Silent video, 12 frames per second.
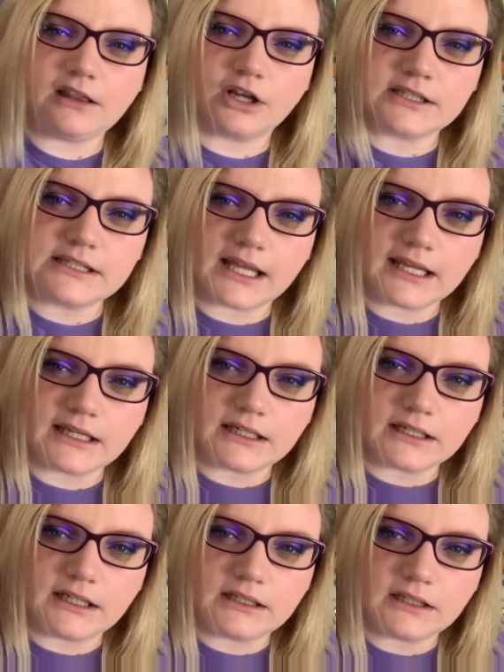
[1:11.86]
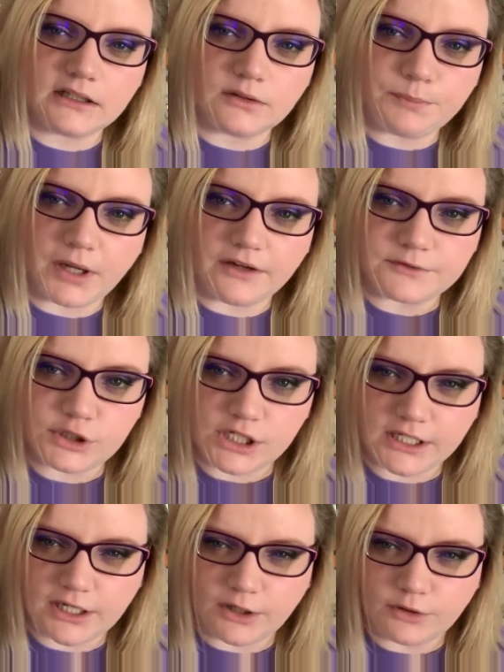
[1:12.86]
looks like a little puff
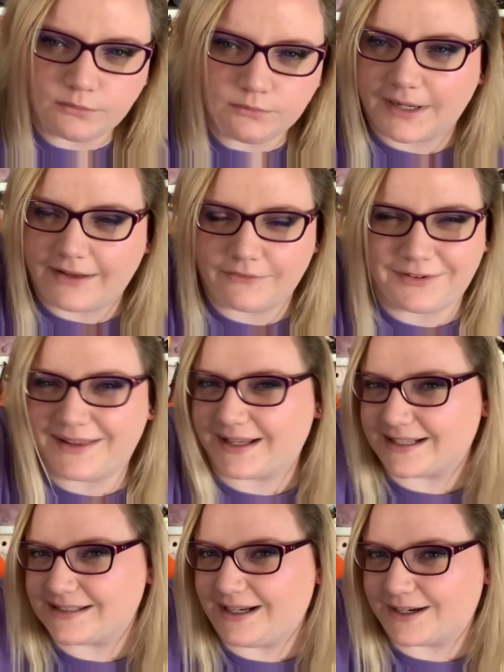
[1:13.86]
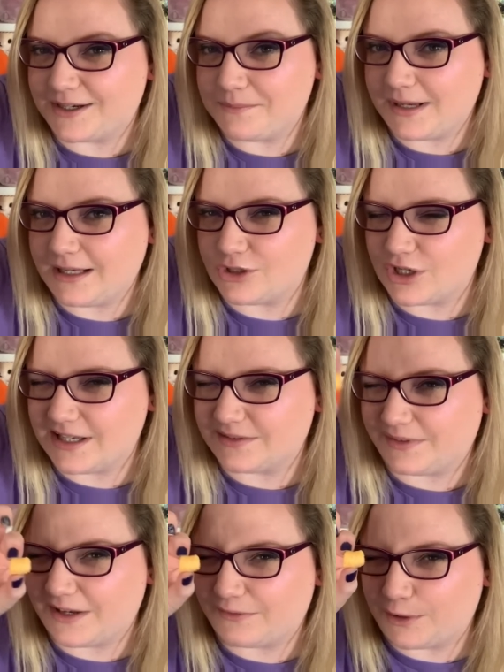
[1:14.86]
Cheeto, but I have a feeling it's not gonna be cheese
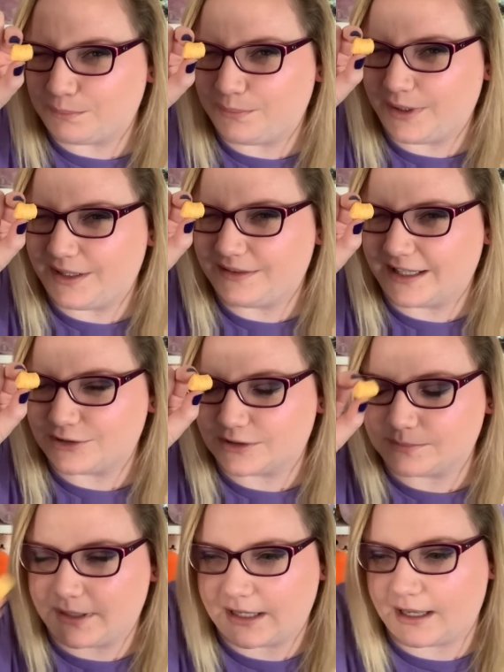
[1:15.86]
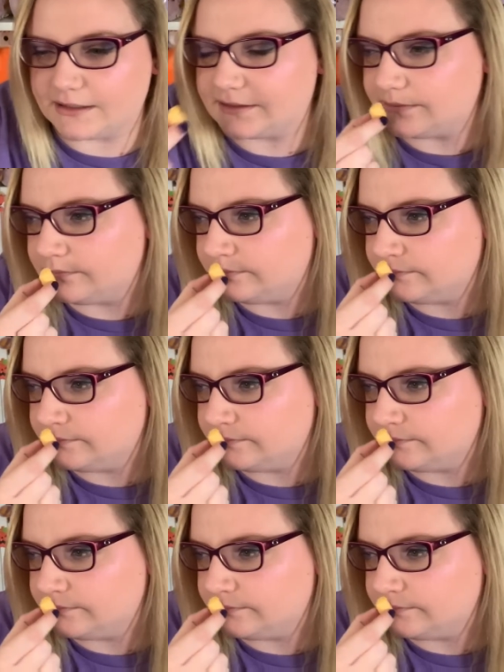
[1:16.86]
flavor, but that's just my guess.